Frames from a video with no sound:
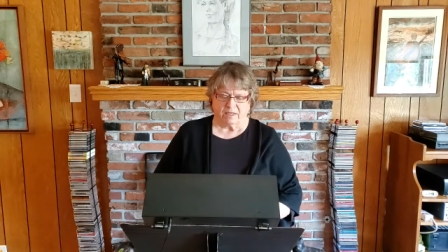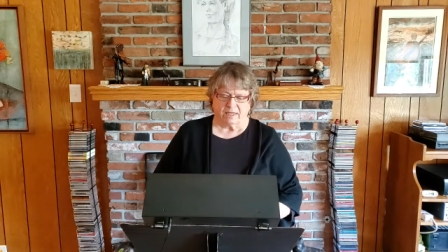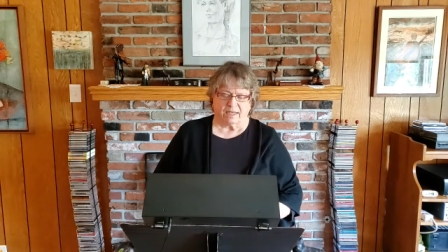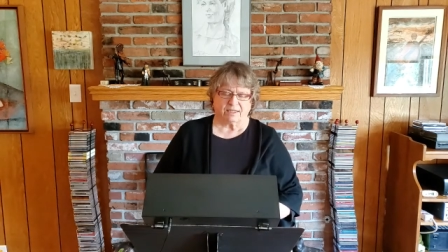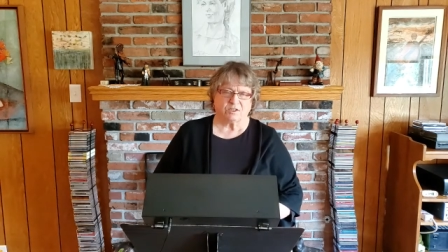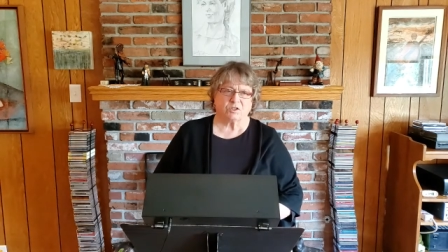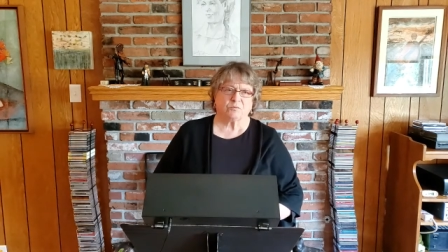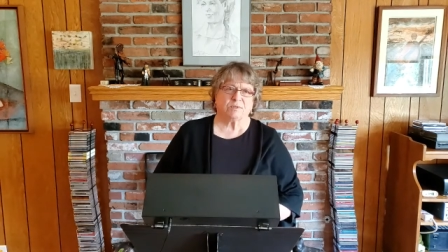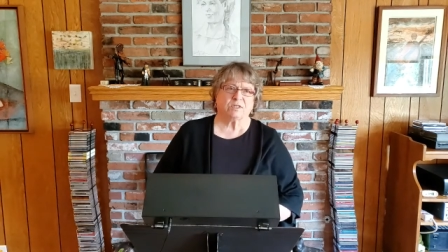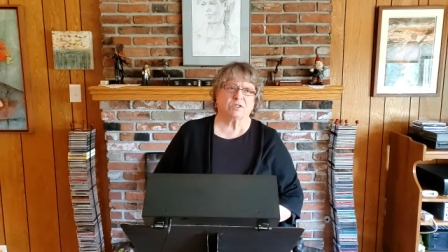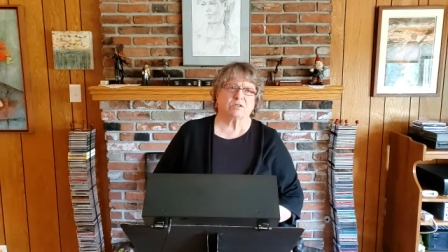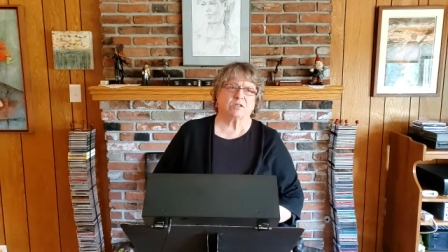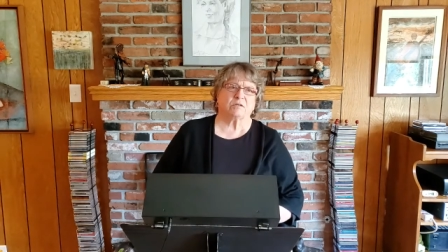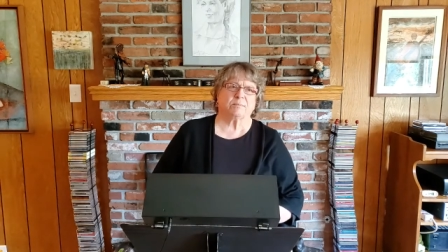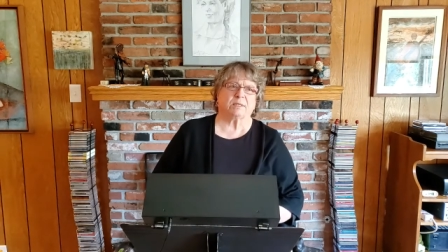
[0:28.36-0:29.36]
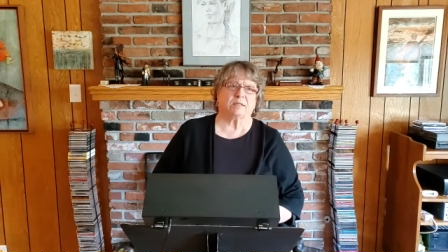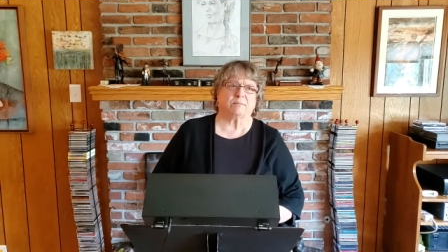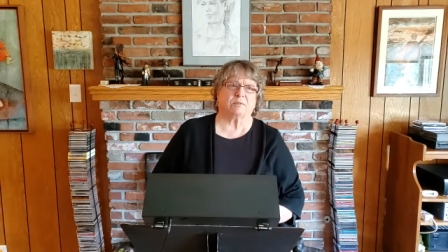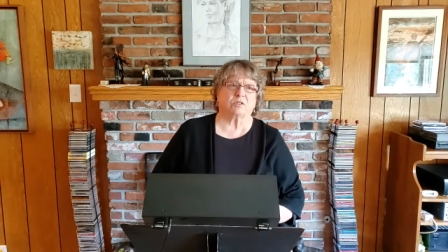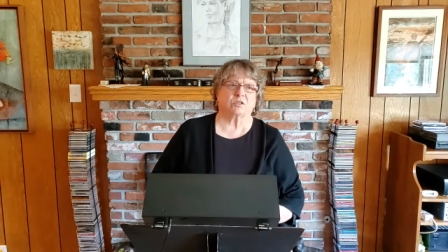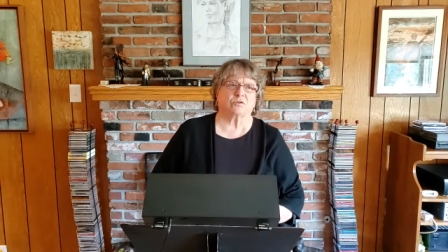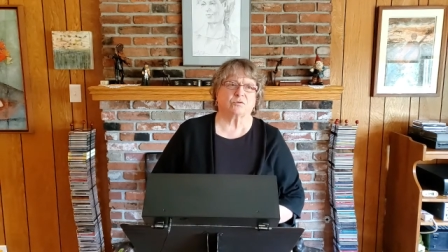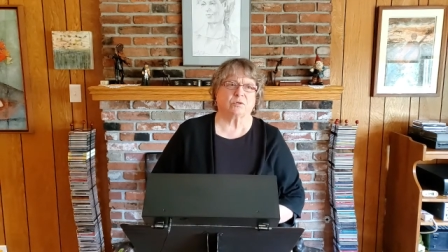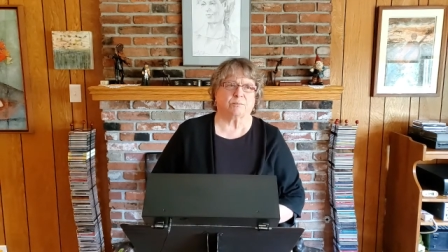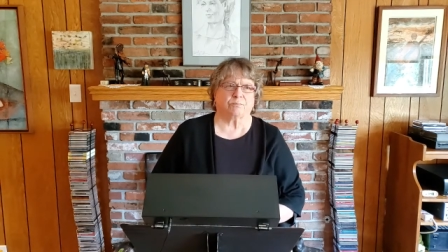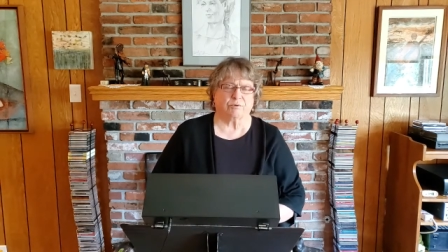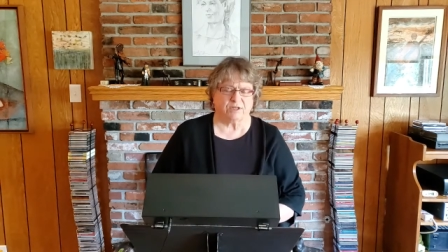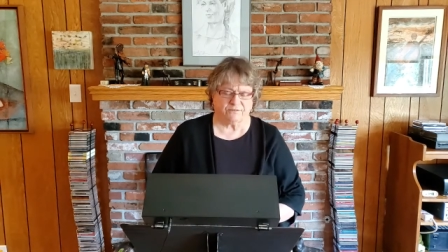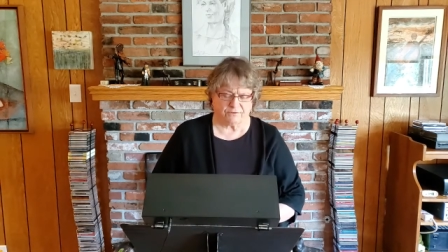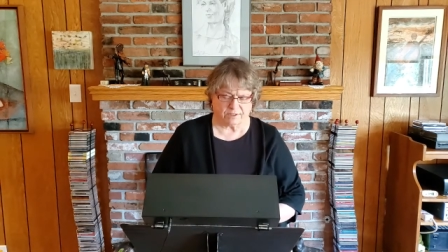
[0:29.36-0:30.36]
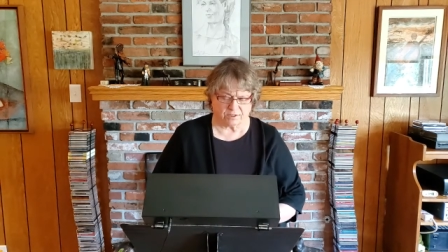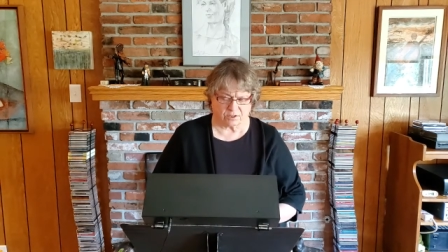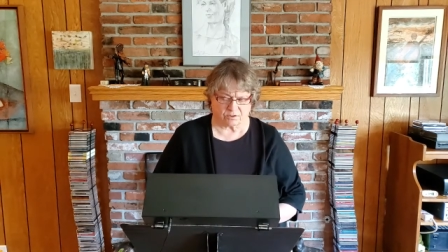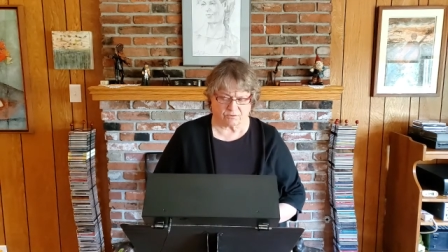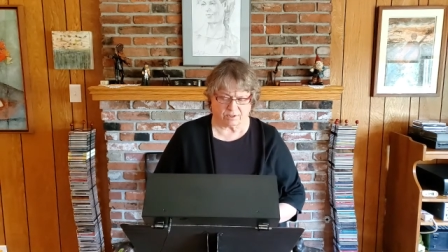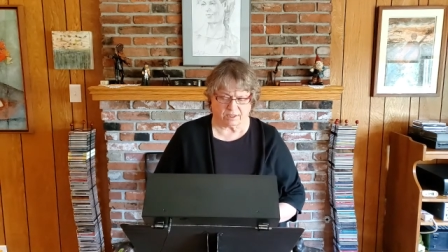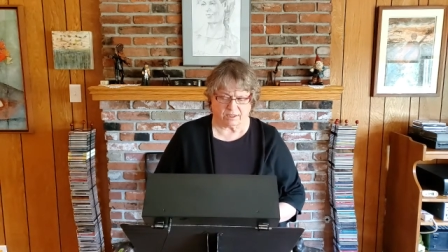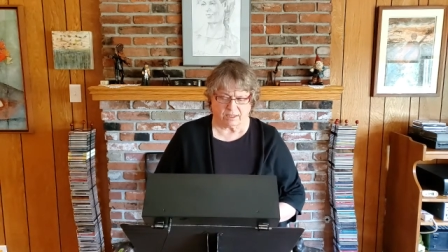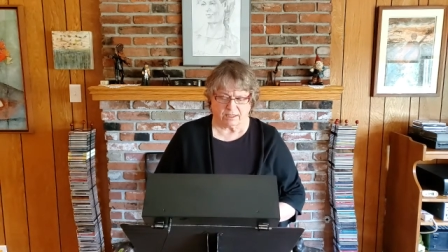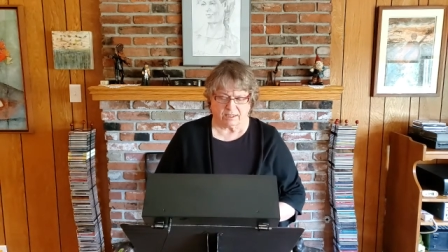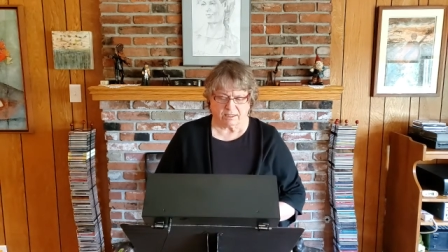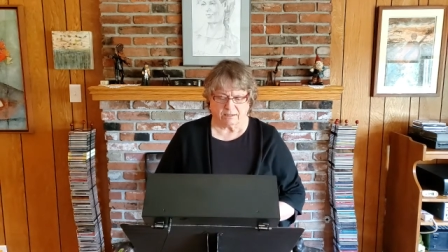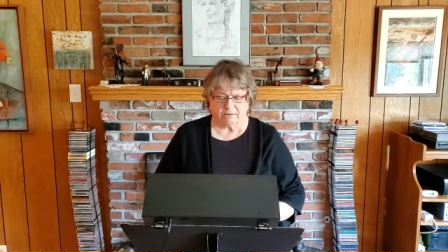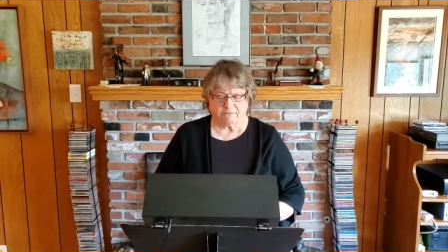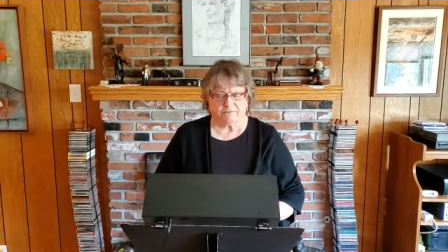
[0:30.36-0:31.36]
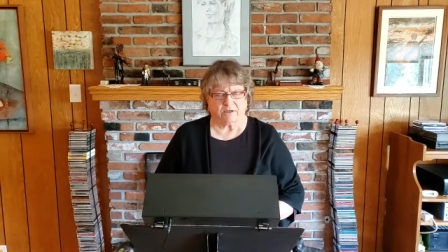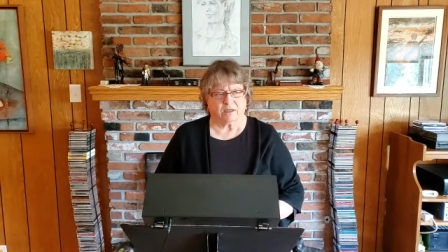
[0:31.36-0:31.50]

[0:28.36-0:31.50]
I just want to start about a short, brief history of,